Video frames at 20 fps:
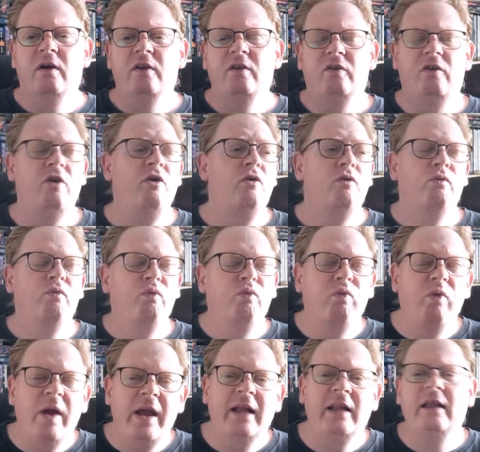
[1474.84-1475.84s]
Do you
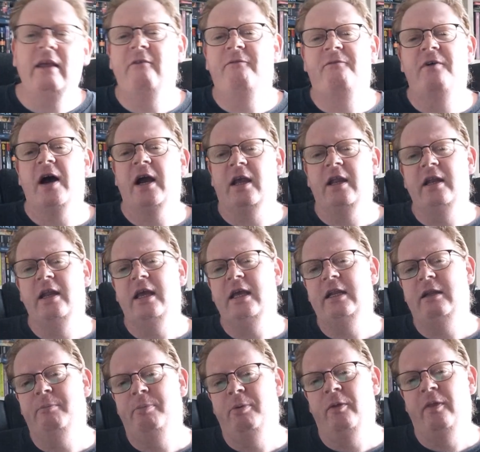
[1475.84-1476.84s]
really fucking
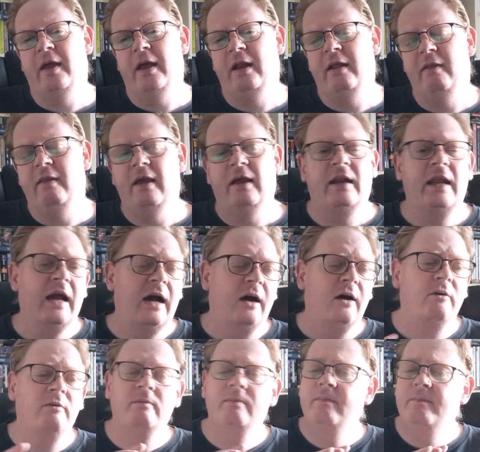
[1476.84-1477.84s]
need to put that in there?
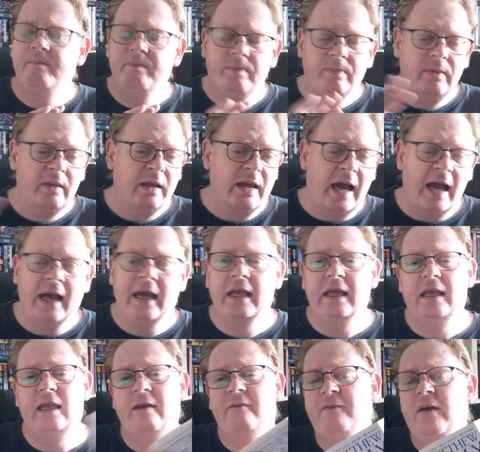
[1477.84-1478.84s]
Now,
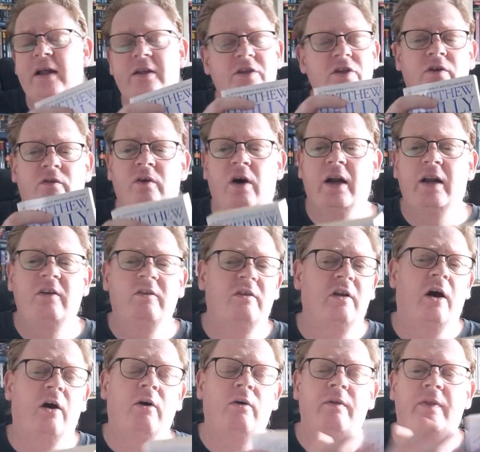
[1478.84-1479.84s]
hey, if that's your writing
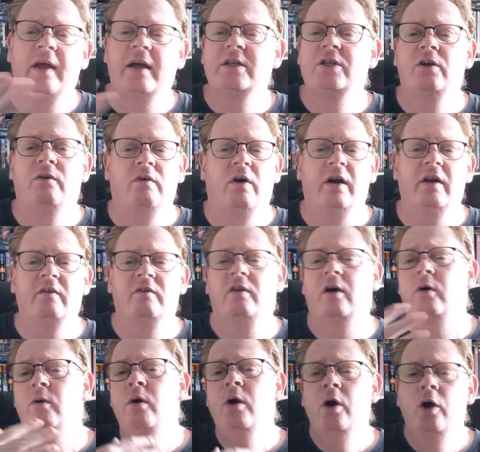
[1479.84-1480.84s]
style, that's your writing
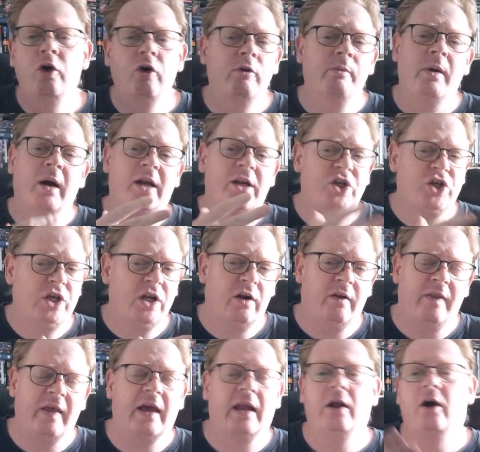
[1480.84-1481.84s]
style. Who am I to shit
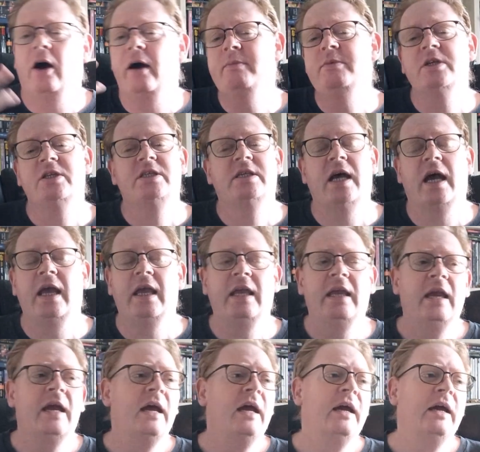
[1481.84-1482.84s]
on that? I'm just saying,
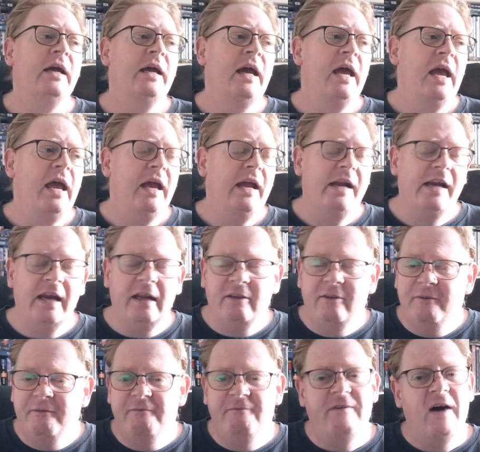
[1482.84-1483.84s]
it's
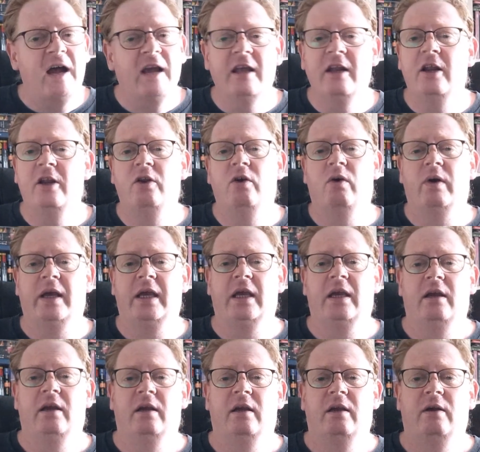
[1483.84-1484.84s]
fucking annoying
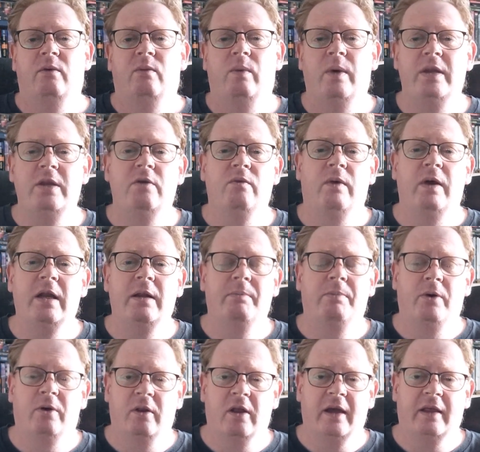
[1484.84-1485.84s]
when you read a
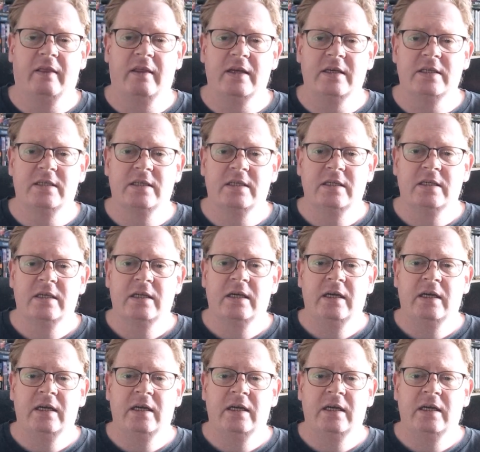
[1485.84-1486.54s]
book like this.